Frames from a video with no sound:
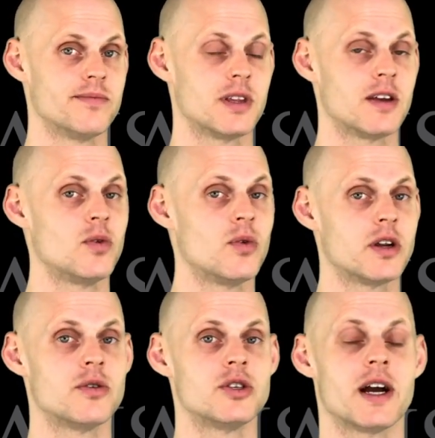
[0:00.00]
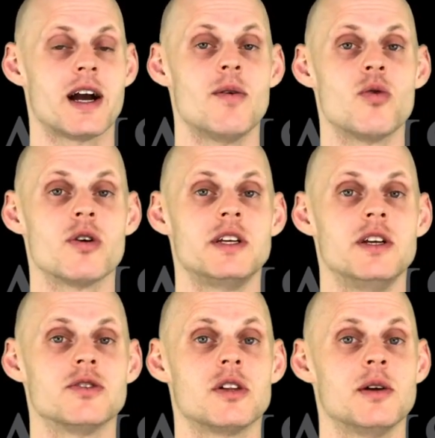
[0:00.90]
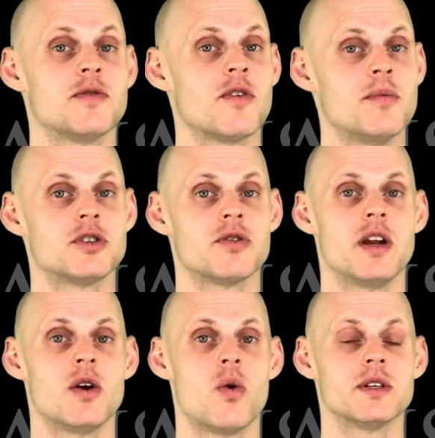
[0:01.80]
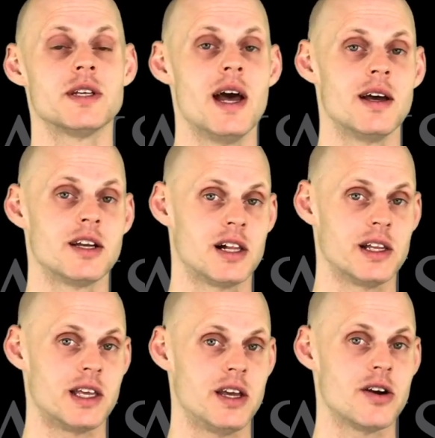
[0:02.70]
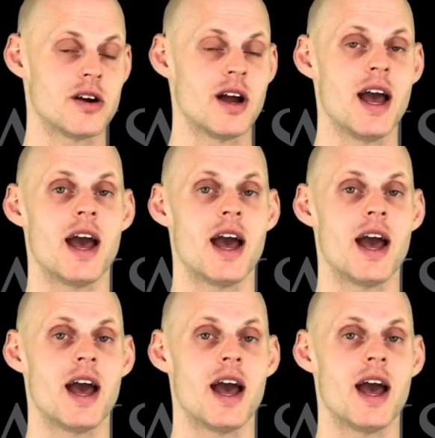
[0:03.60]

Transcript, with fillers: If you want to go and check out more teaser clips from this training course, click here.